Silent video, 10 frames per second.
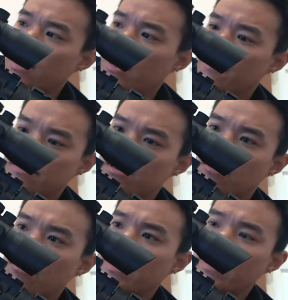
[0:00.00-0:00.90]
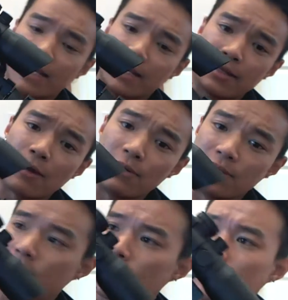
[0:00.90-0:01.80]
The only thing that
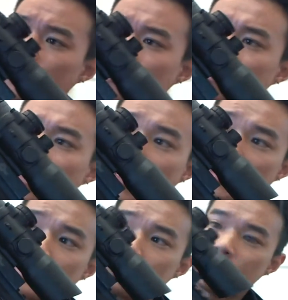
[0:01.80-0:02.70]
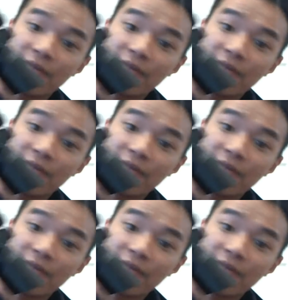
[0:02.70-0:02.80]
was, I guess,